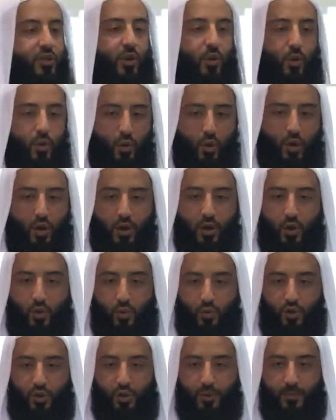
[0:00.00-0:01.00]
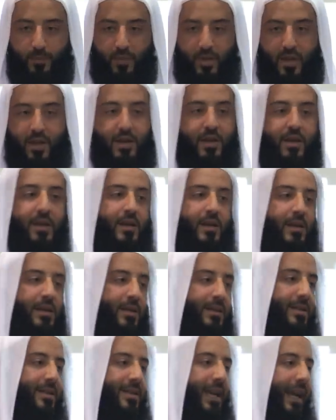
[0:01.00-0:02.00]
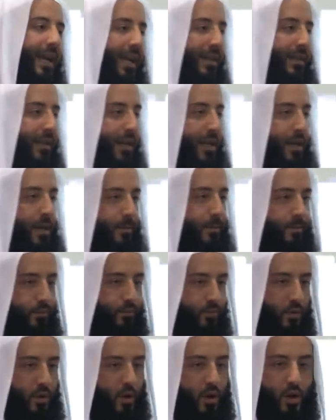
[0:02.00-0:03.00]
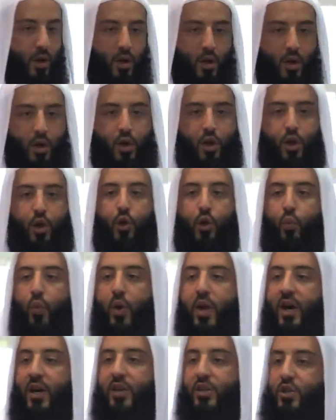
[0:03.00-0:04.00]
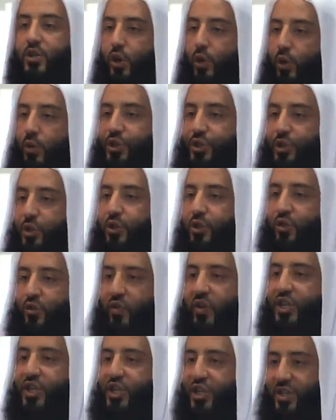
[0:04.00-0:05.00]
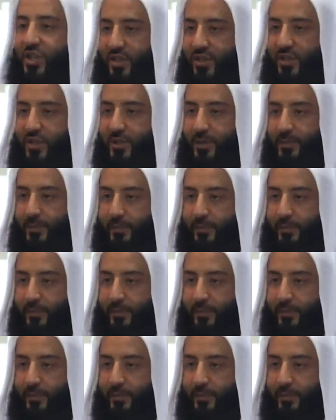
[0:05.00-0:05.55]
are huge. Secondly, we are social creatures.